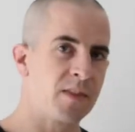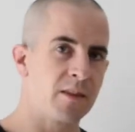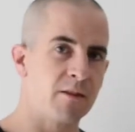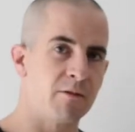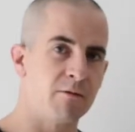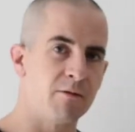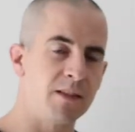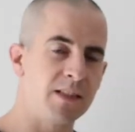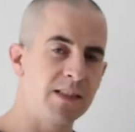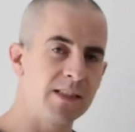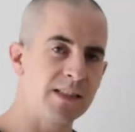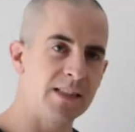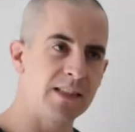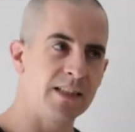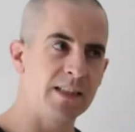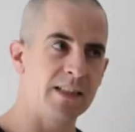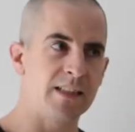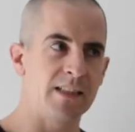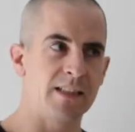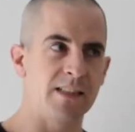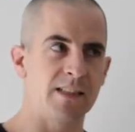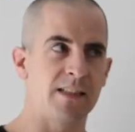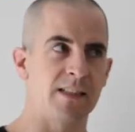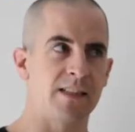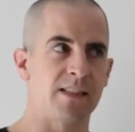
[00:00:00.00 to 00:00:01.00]
The reasoning
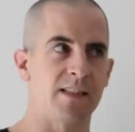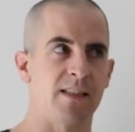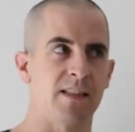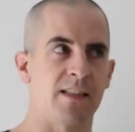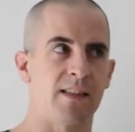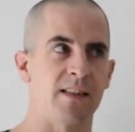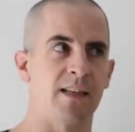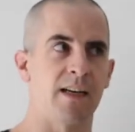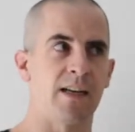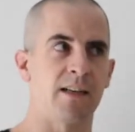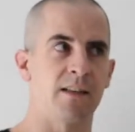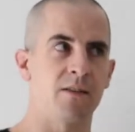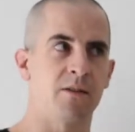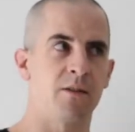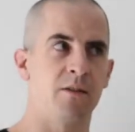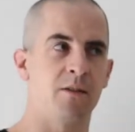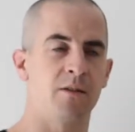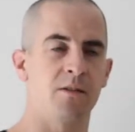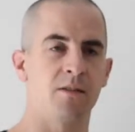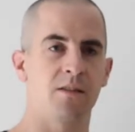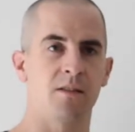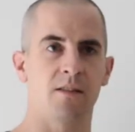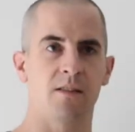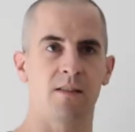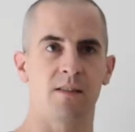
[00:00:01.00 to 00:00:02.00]
is
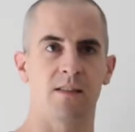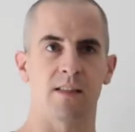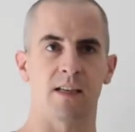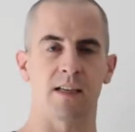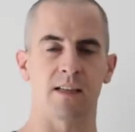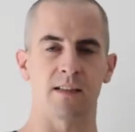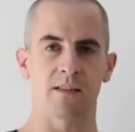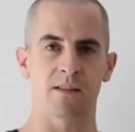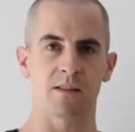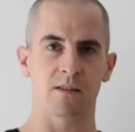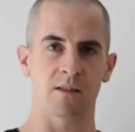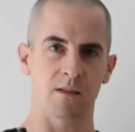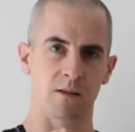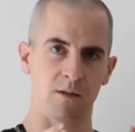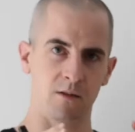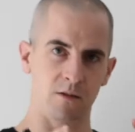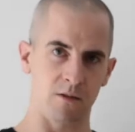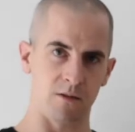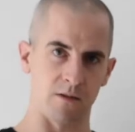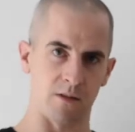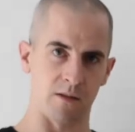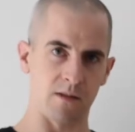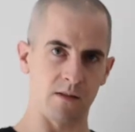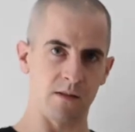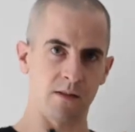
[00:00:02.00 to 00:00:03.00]
that
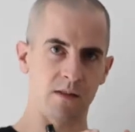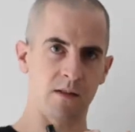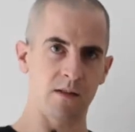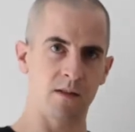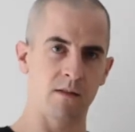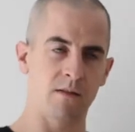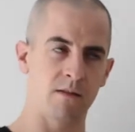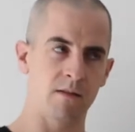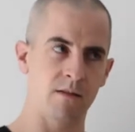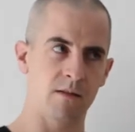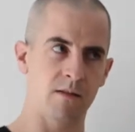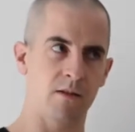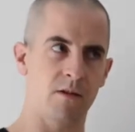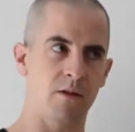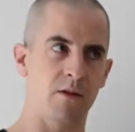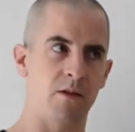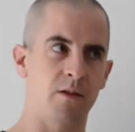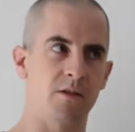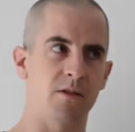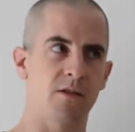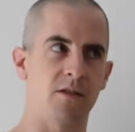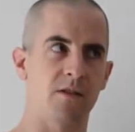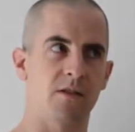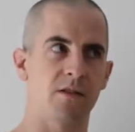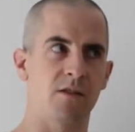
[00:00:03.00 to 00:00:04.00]
slowness
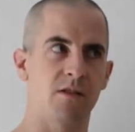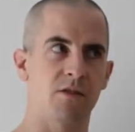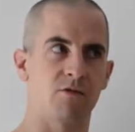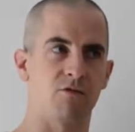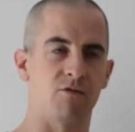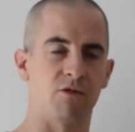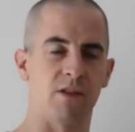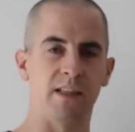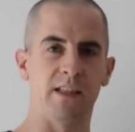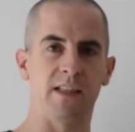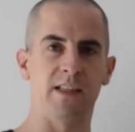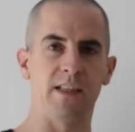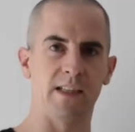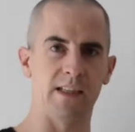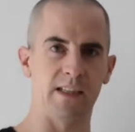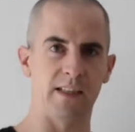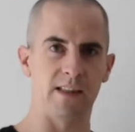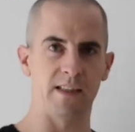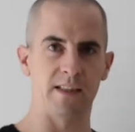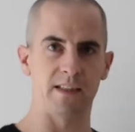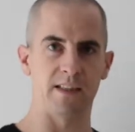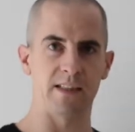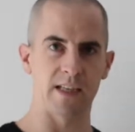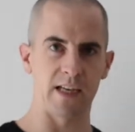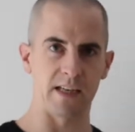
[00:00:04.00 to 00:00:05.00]
causes strain
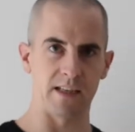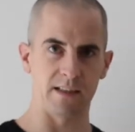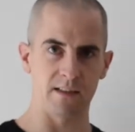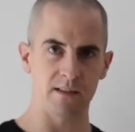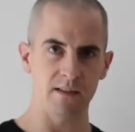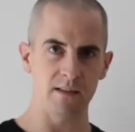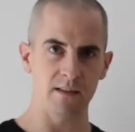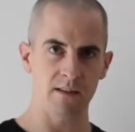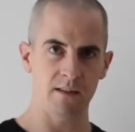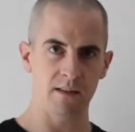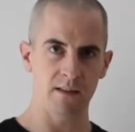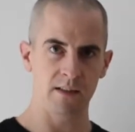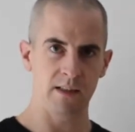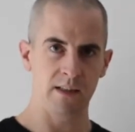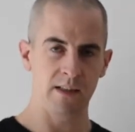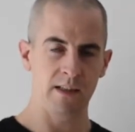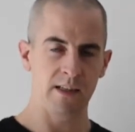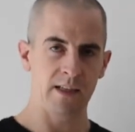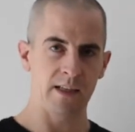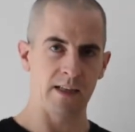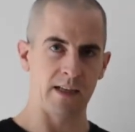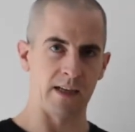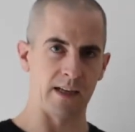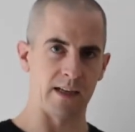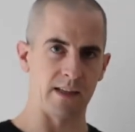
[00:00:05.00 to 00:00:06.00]
in the tendon,
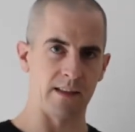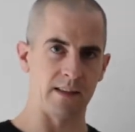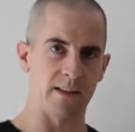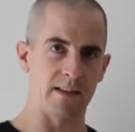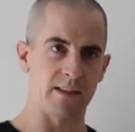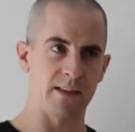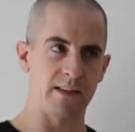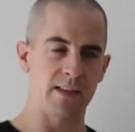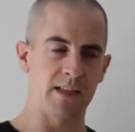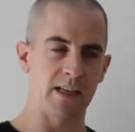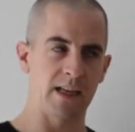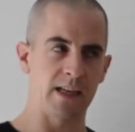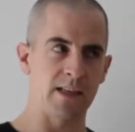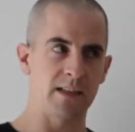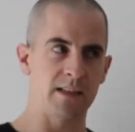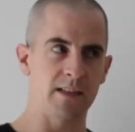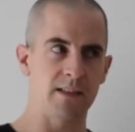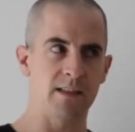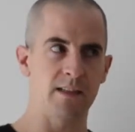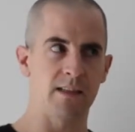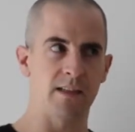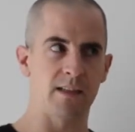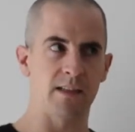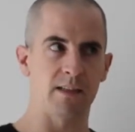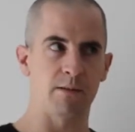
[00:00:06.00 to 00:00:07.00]
and the
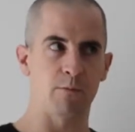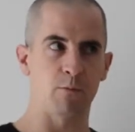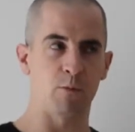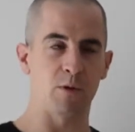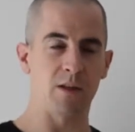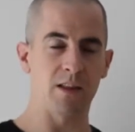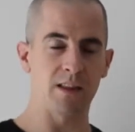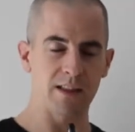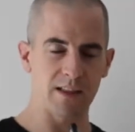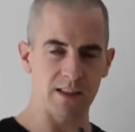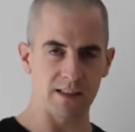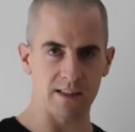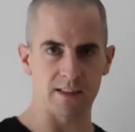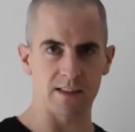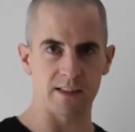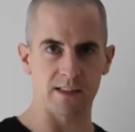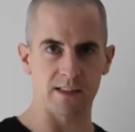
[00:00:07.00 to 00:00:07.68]
tendon, we think,